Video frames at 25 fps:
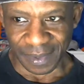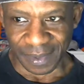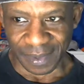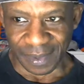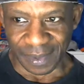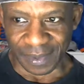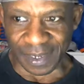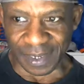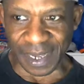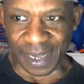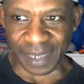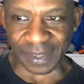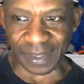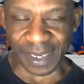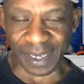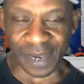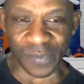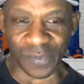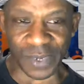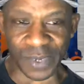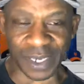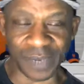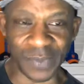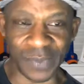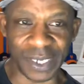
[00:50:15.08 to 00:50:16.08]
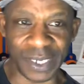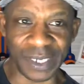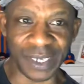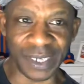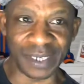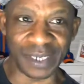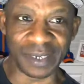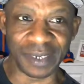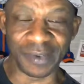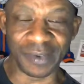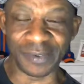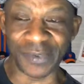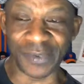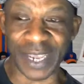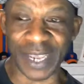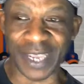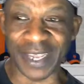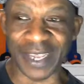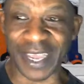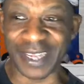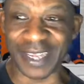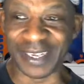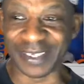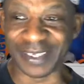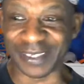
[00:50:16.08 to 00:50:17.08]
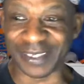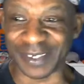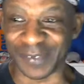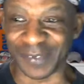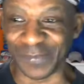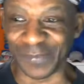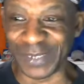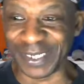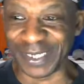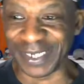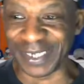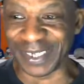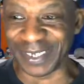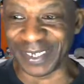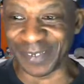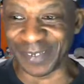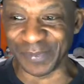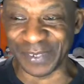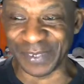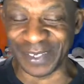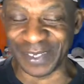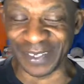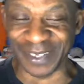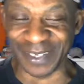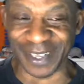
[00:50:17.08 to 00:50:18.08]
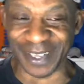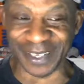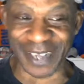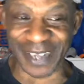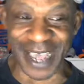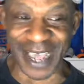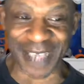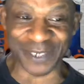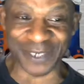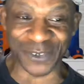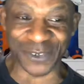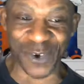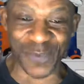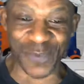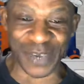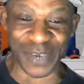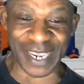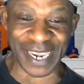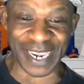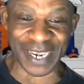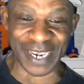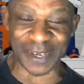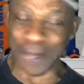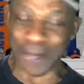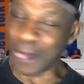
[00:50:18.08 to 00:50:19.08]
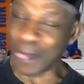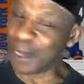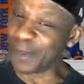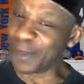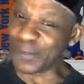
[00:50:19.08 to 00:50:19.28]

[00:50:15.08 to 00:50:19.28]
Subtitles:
Yeah. We can get a little. Hey, listen, we can get a little lines over here.